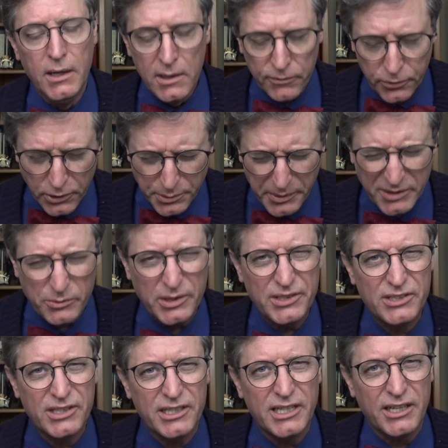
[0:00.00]
Forssmann
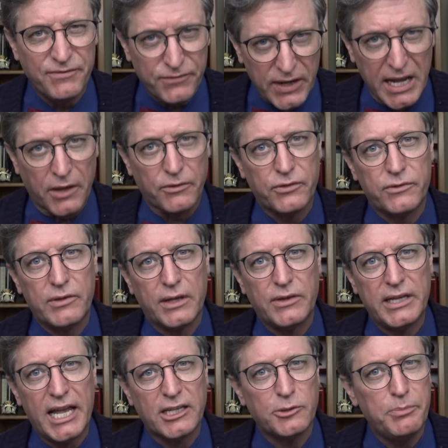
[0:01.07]
was convinced that
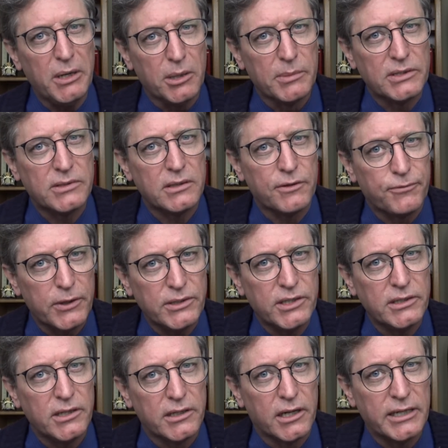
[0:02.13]
the experiments that the French
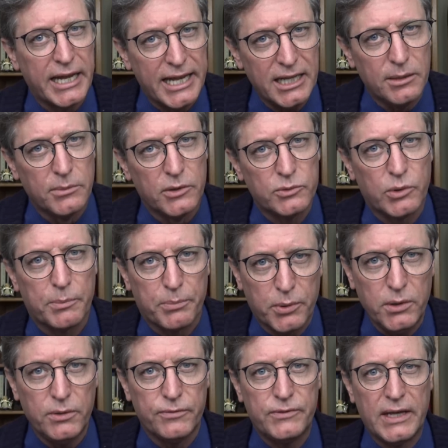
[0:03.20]
had done on animals were proof